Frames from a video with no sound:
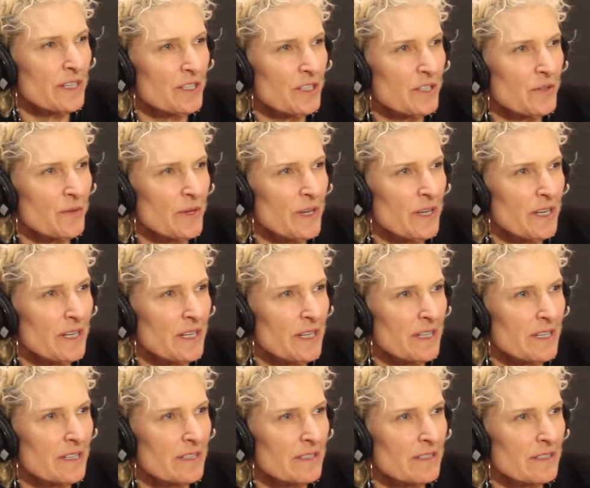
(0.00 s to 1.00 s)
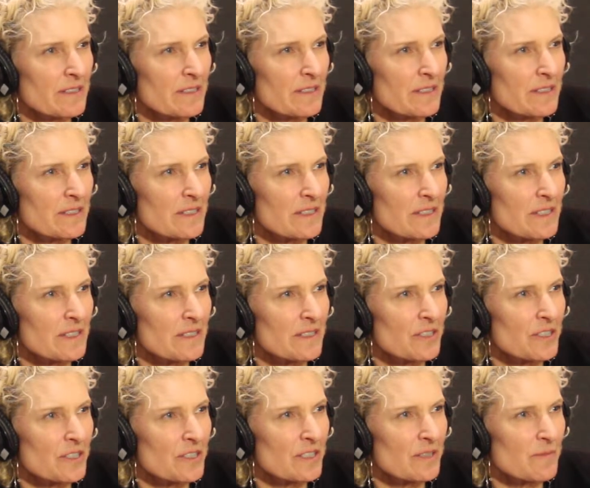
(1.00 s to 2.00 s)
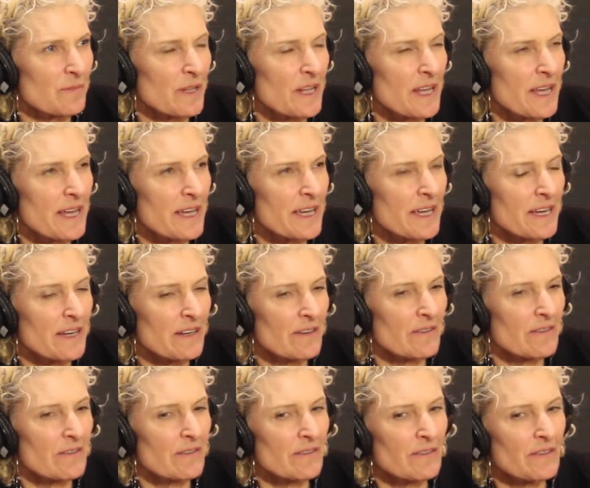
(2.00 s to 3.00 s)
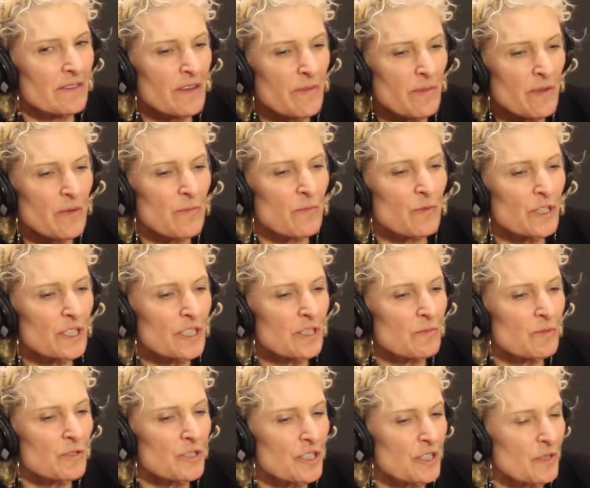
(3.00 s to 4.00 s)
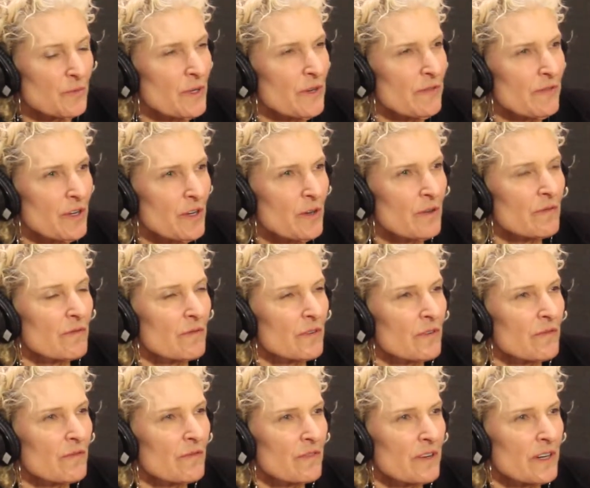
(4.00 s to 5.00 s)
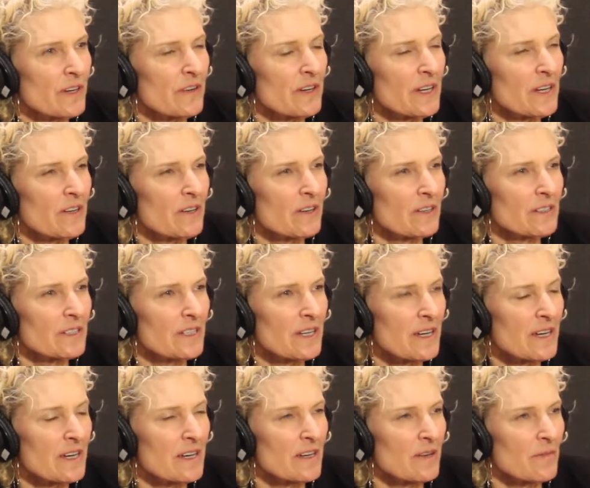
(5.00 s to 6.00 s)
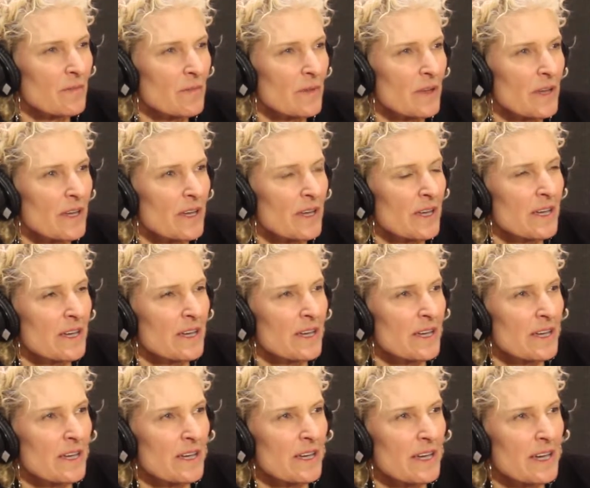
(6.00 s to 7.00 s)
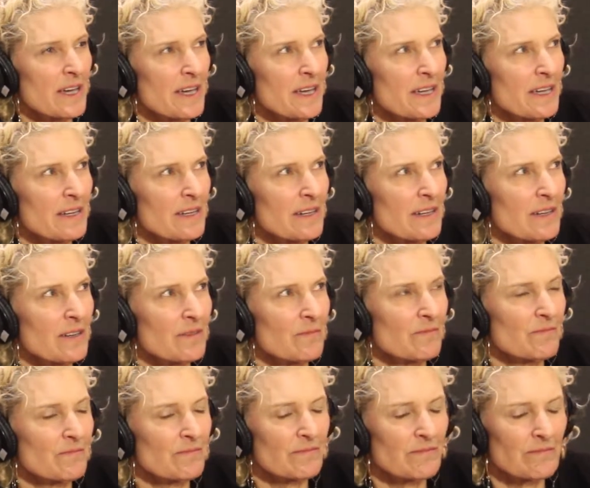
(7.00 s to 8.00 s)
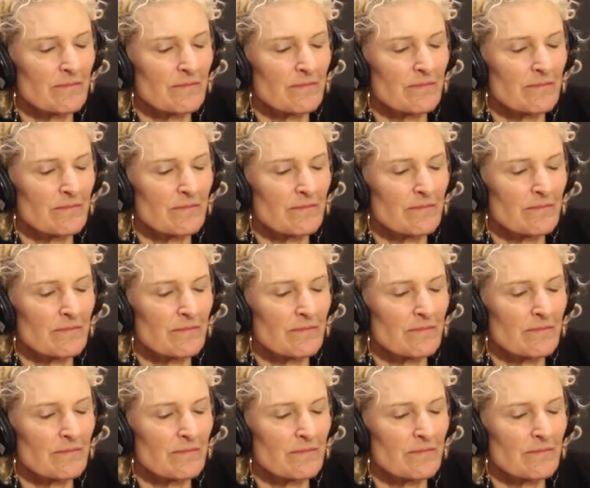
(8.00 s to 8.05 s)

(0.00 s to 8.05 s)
doing is just applying some of the principles that we've known for a very long time and